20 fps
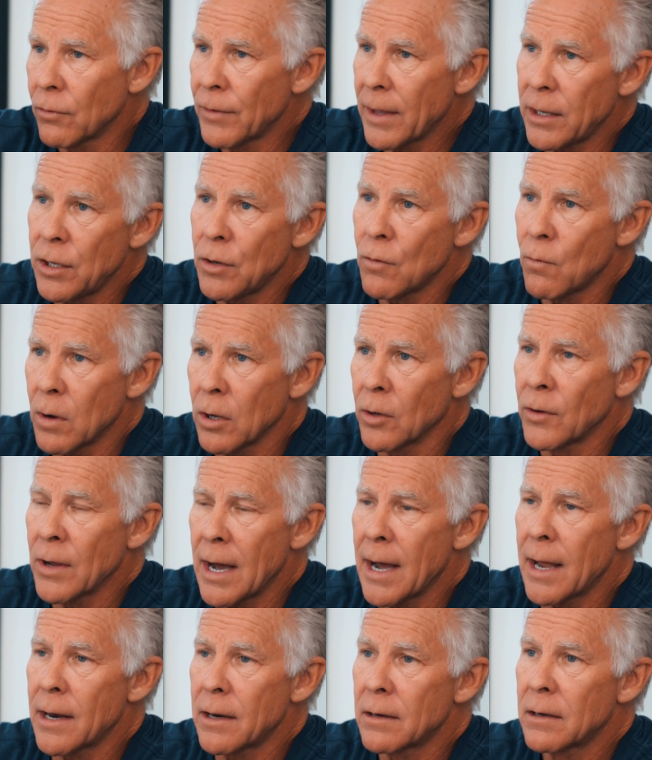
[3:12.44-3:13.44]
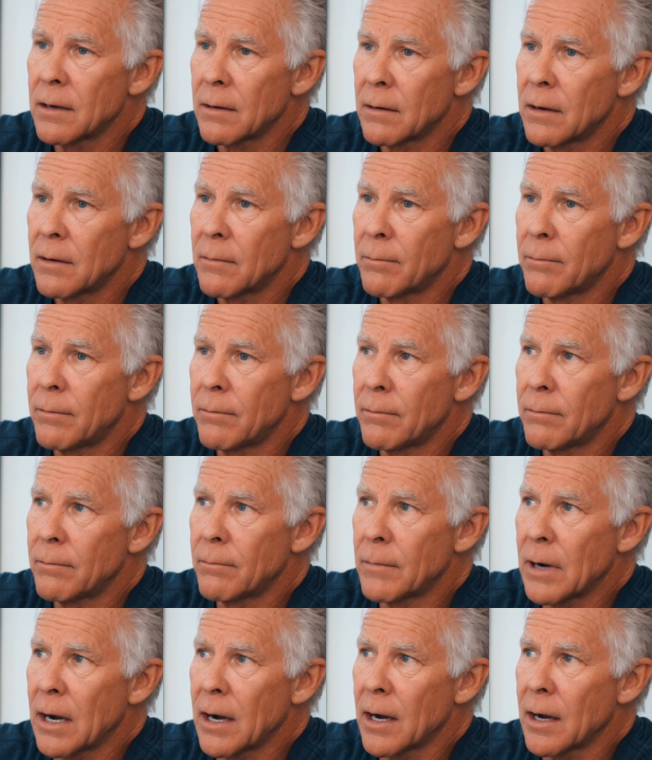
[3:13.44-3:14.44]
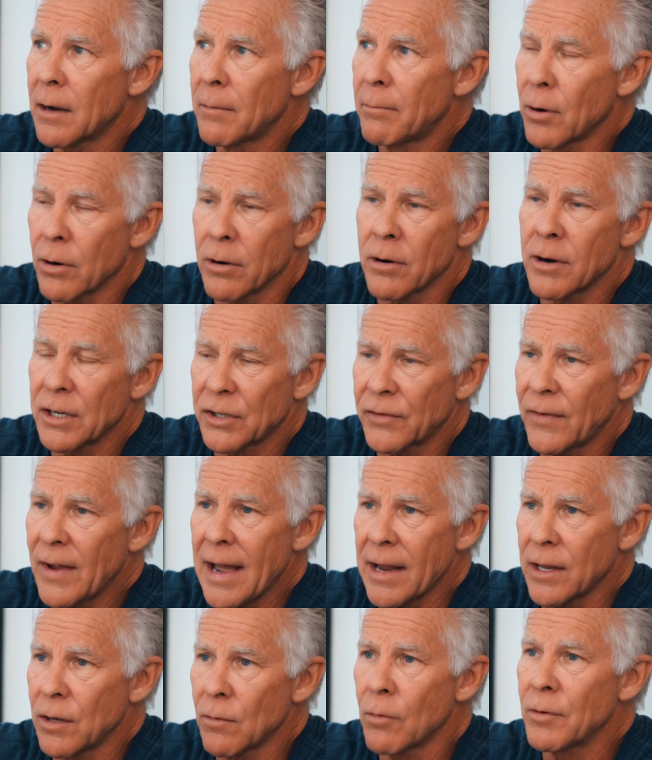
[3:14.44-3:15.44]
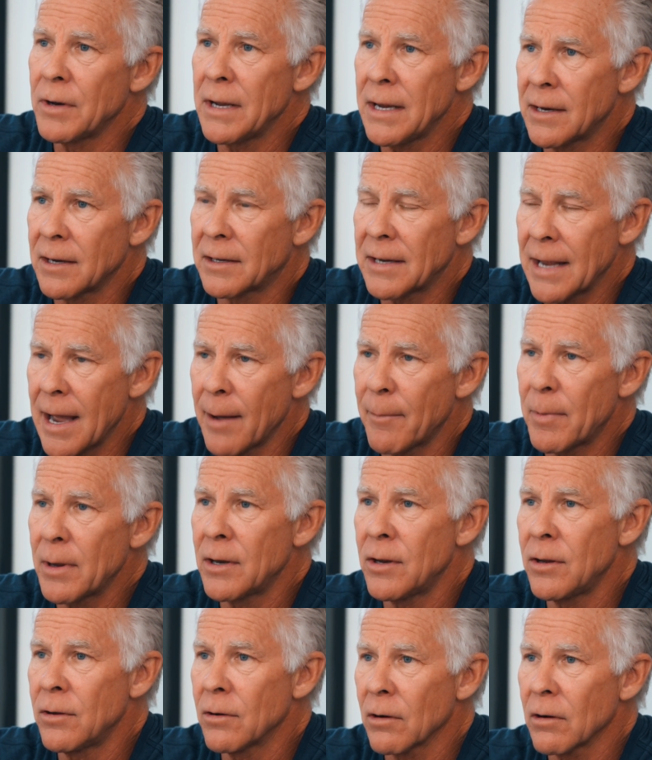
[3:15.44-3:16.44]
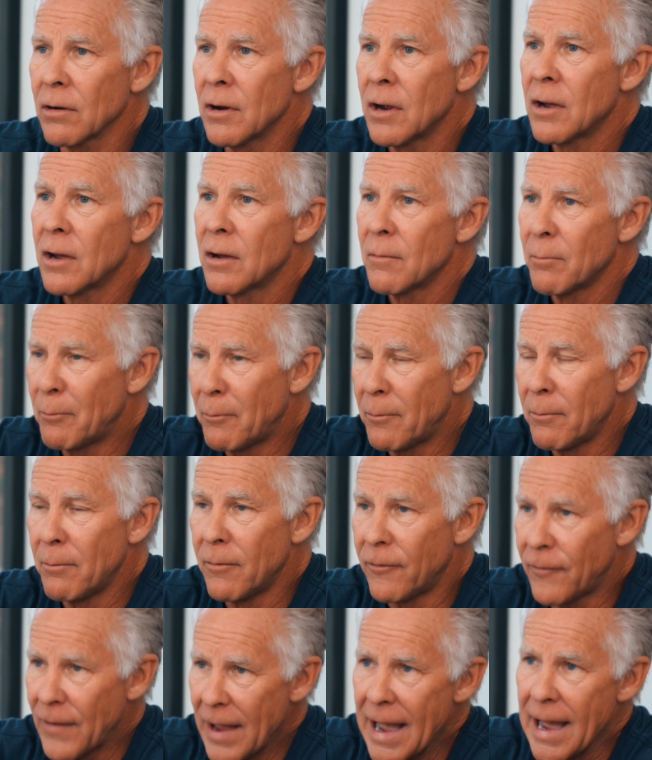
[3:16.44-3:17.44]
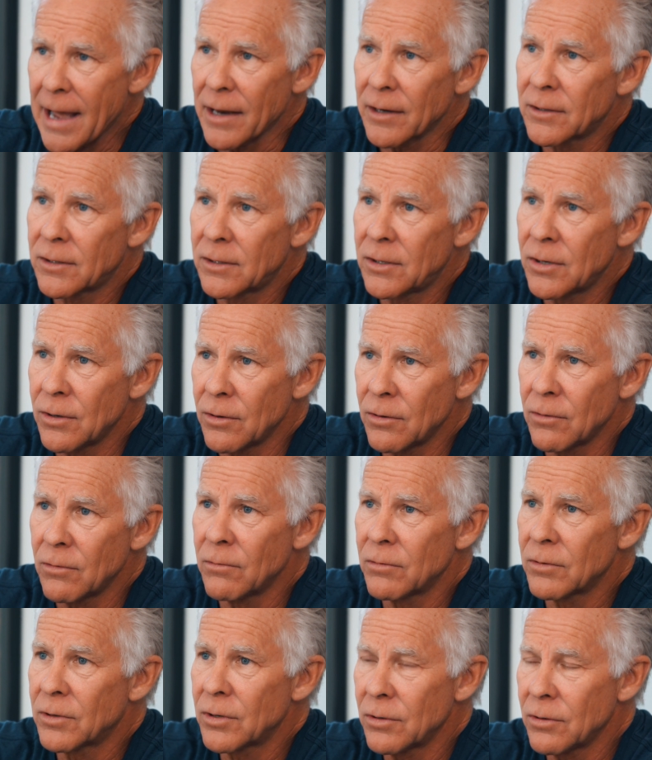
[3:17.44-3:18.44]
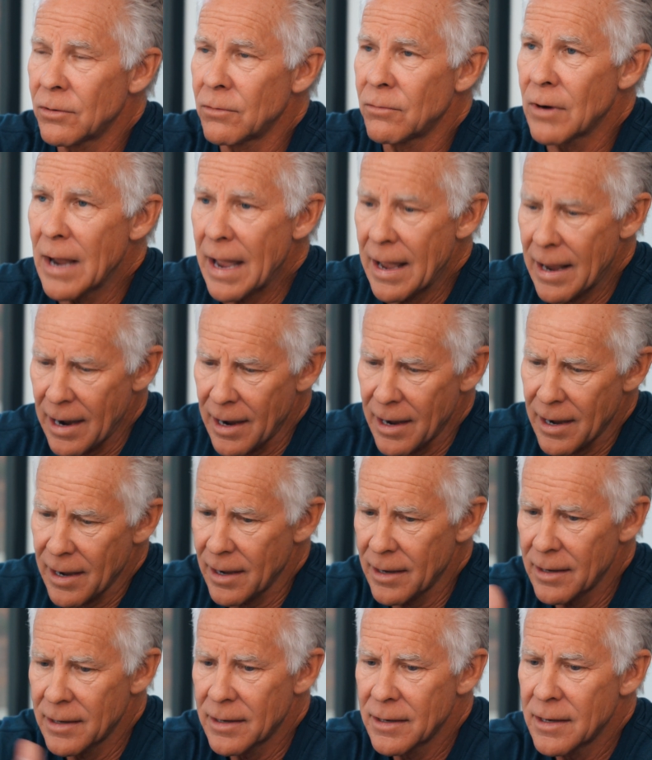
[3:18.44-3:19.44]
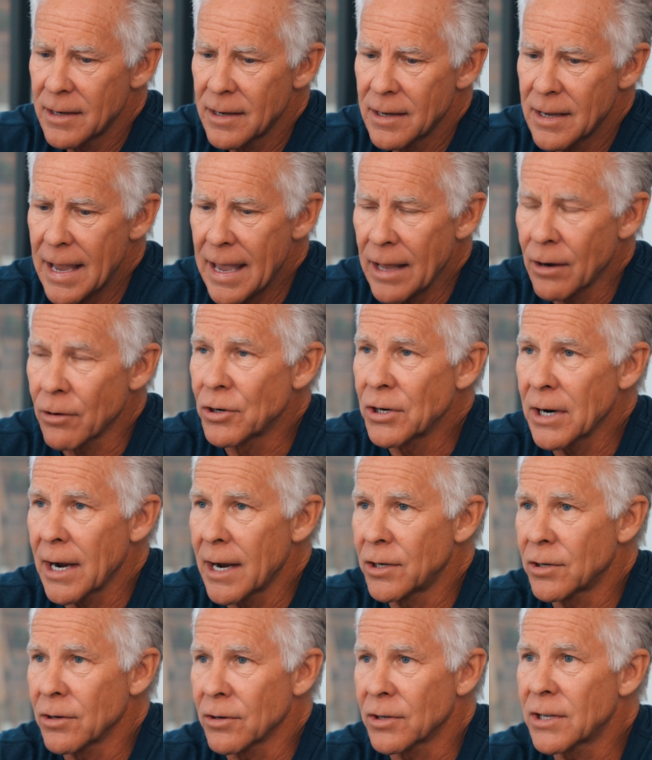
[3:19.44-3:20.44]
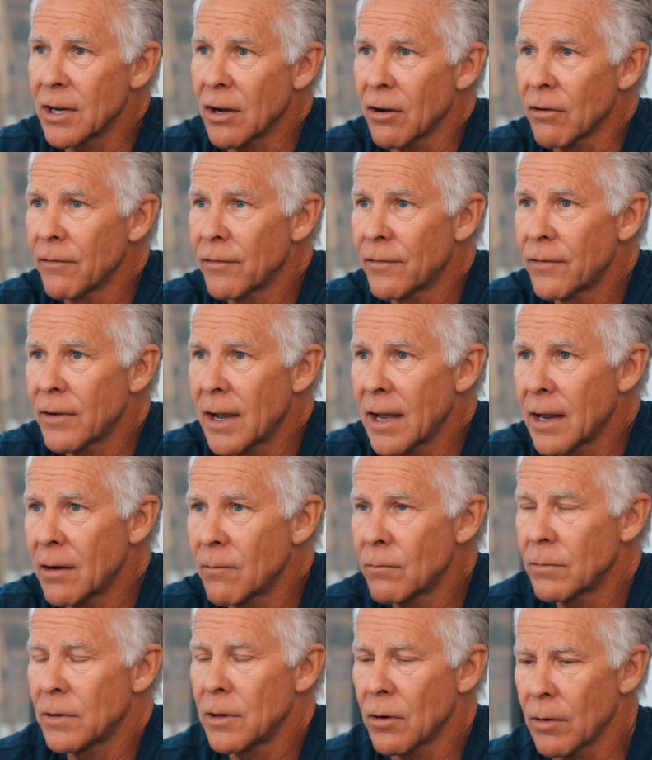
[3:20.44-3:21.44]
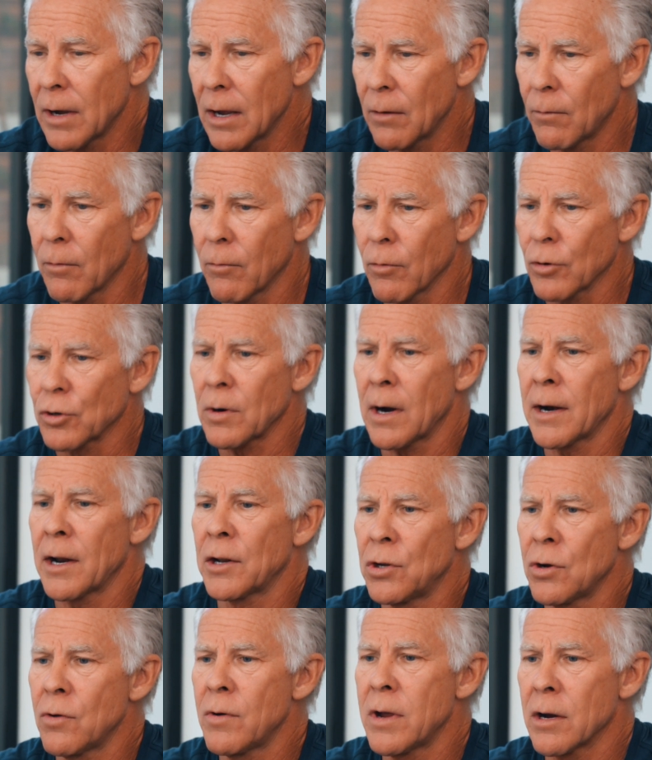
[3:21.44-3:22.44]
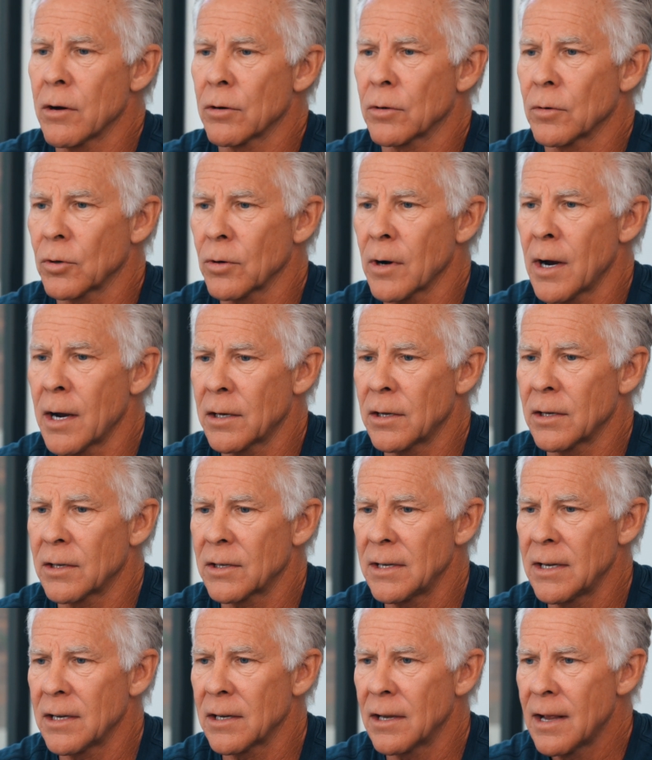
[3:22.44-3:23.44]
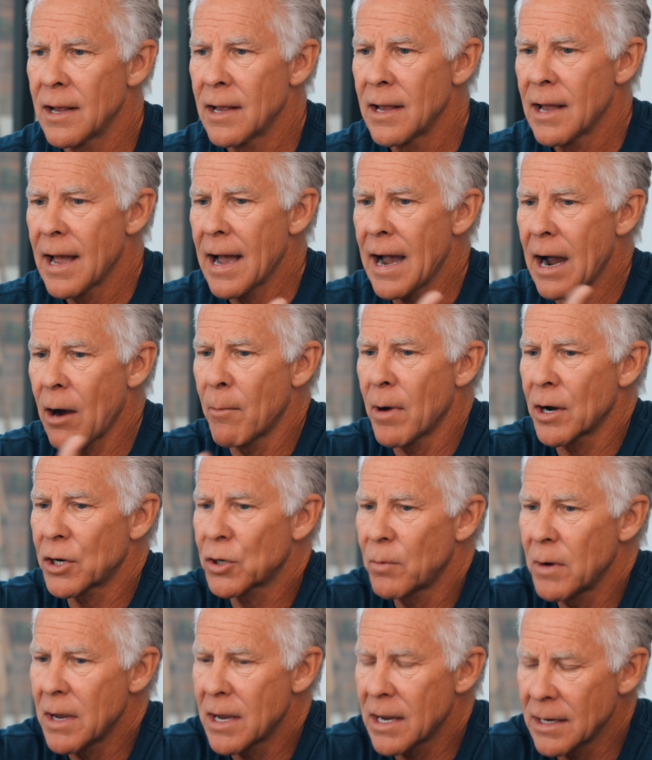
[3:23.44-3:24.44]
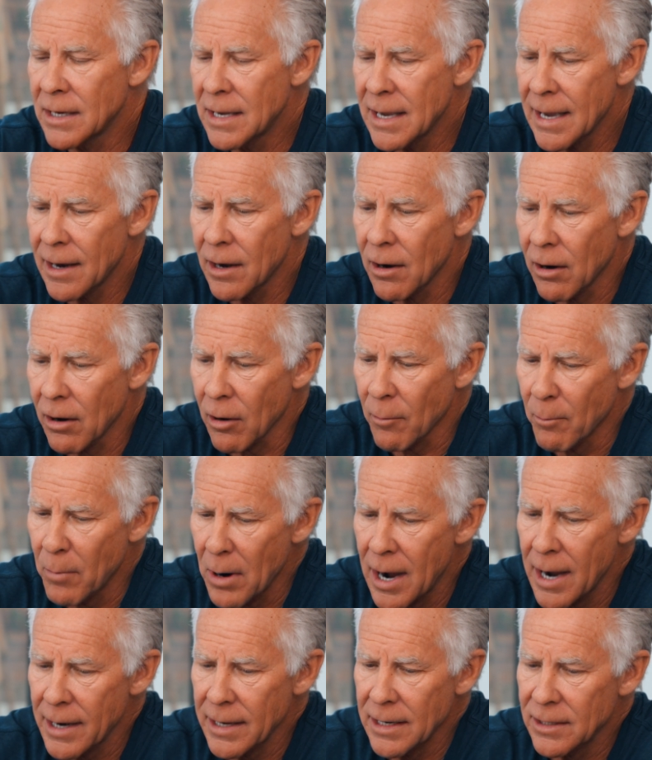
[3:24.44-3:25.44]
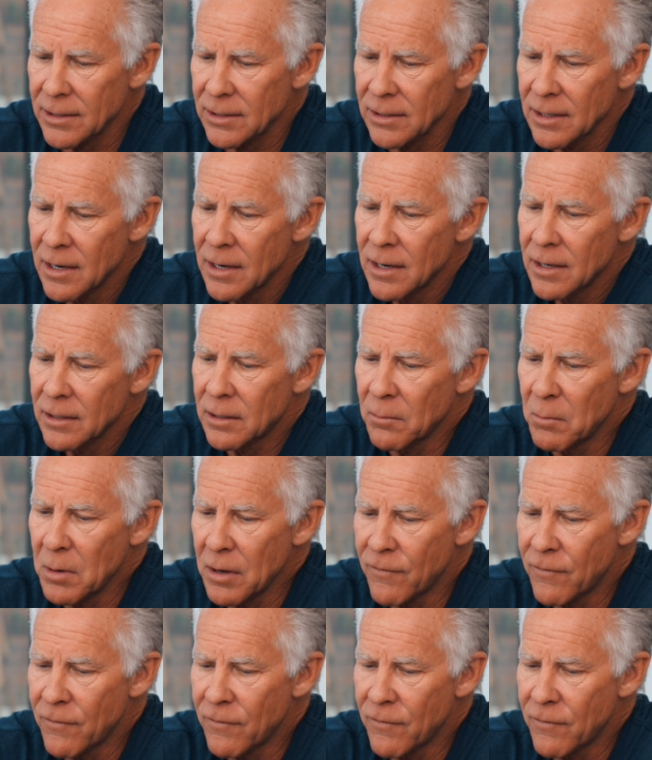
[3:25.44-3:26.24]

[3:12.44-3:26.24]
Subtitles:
that you will not burn as fat. You won't need to tap into your fat to energize yourself. And what we're trying to do here is we're trying to see how much we can get our bodies to be